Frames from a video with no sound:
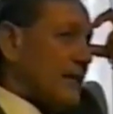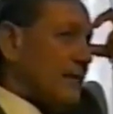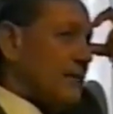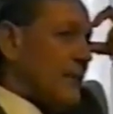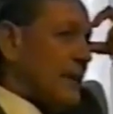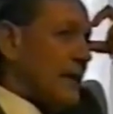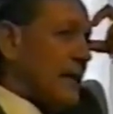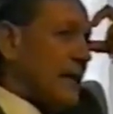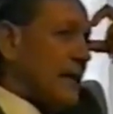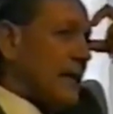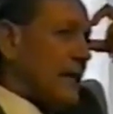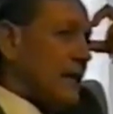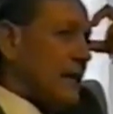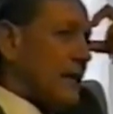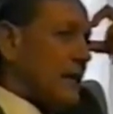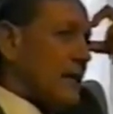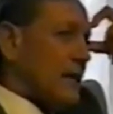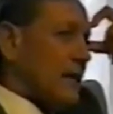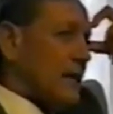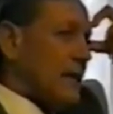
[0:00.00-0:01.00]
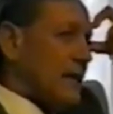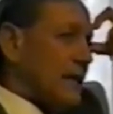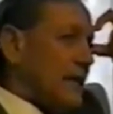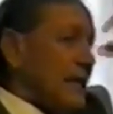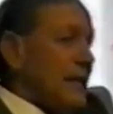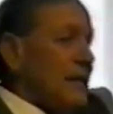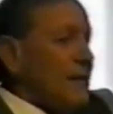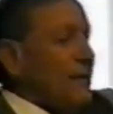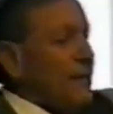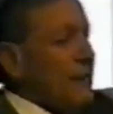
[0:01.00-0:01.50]
of being an
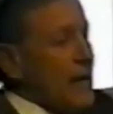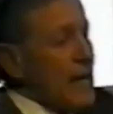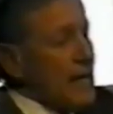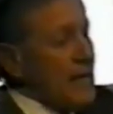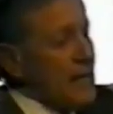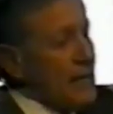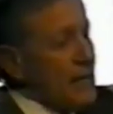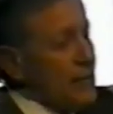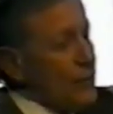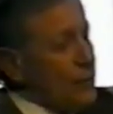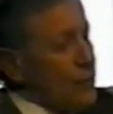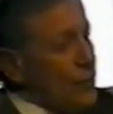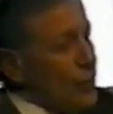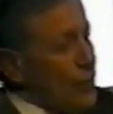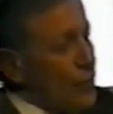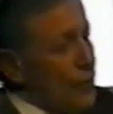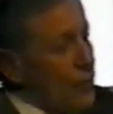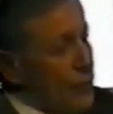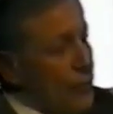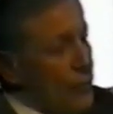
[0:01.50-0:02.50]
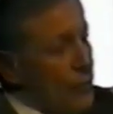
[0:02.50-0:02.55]
innovator. You're not